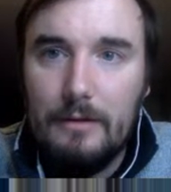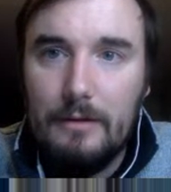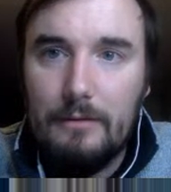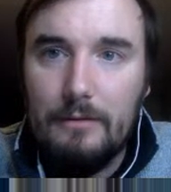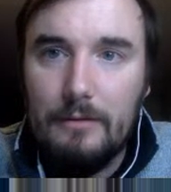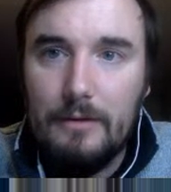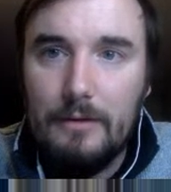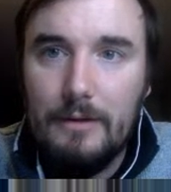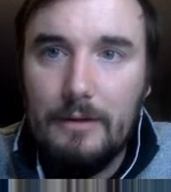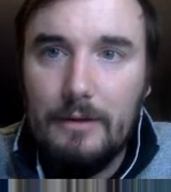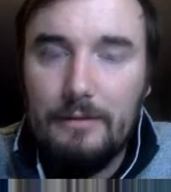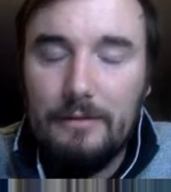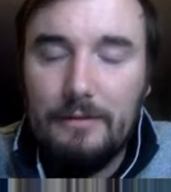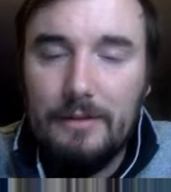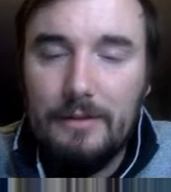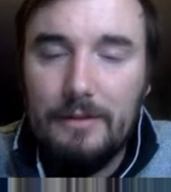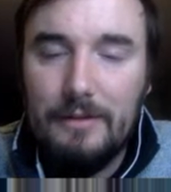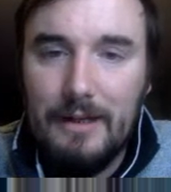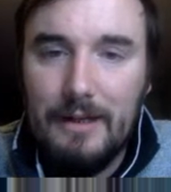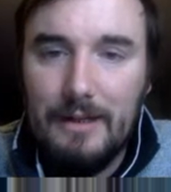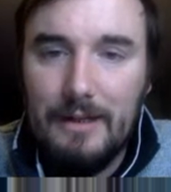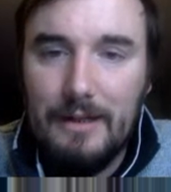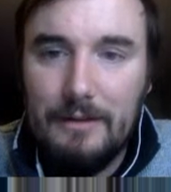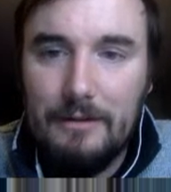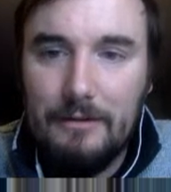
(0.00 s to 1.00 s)
I realize it's
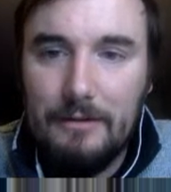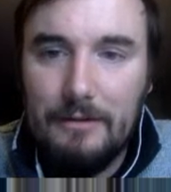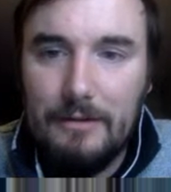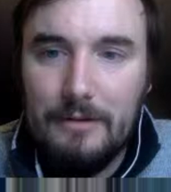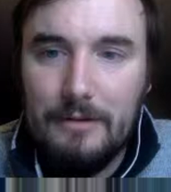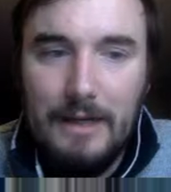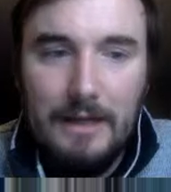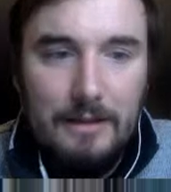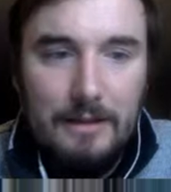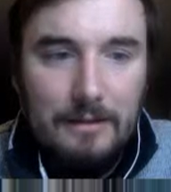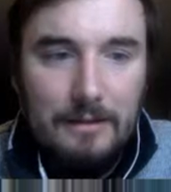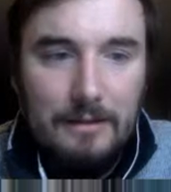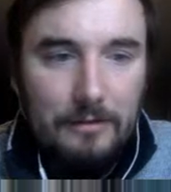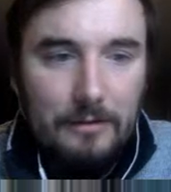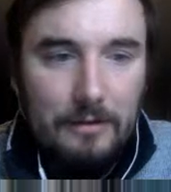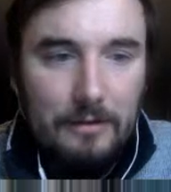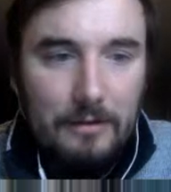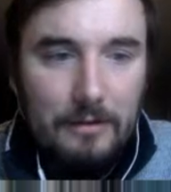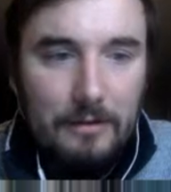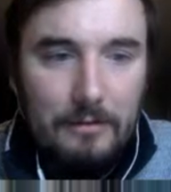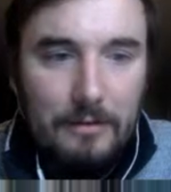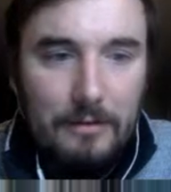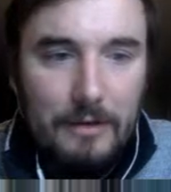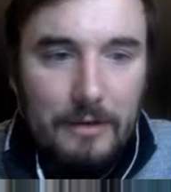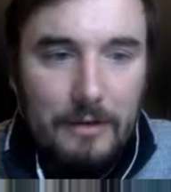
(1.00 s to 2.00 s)
getting a little late,
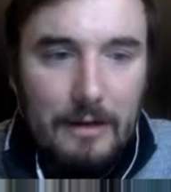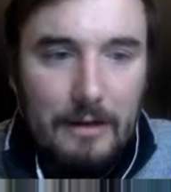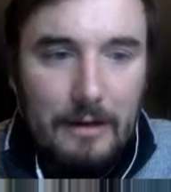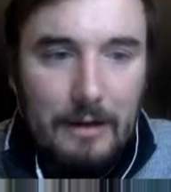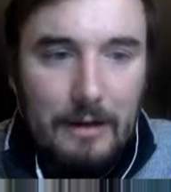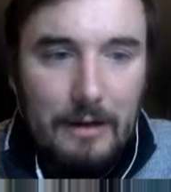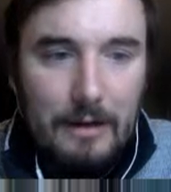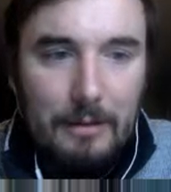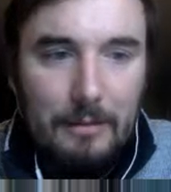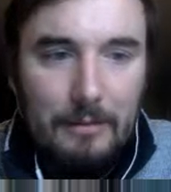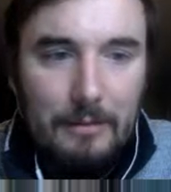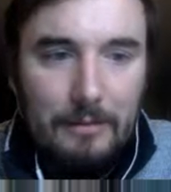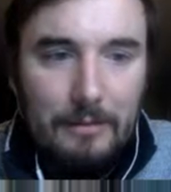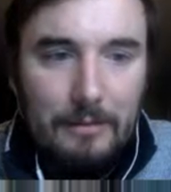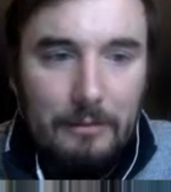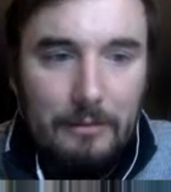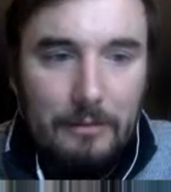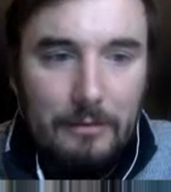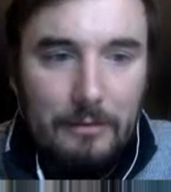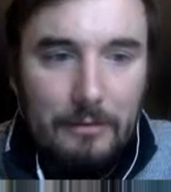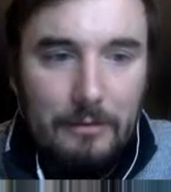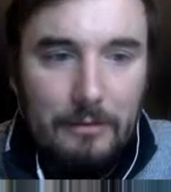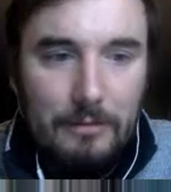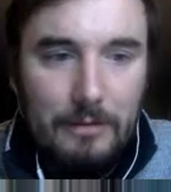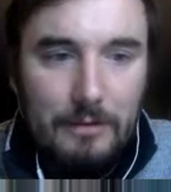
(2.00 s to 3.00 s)
so I promise I
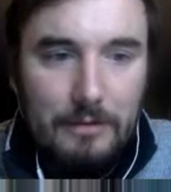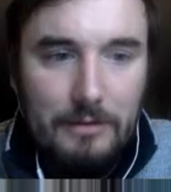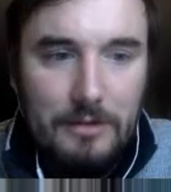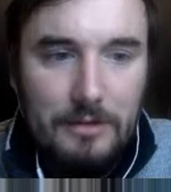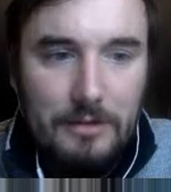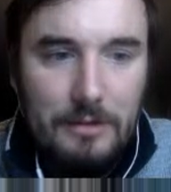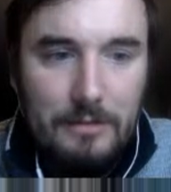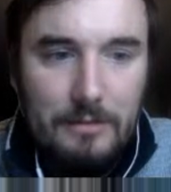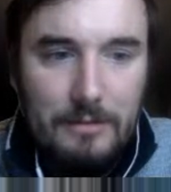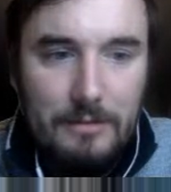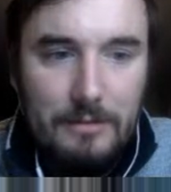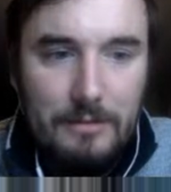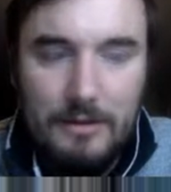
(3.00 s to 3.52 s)
won't dwell too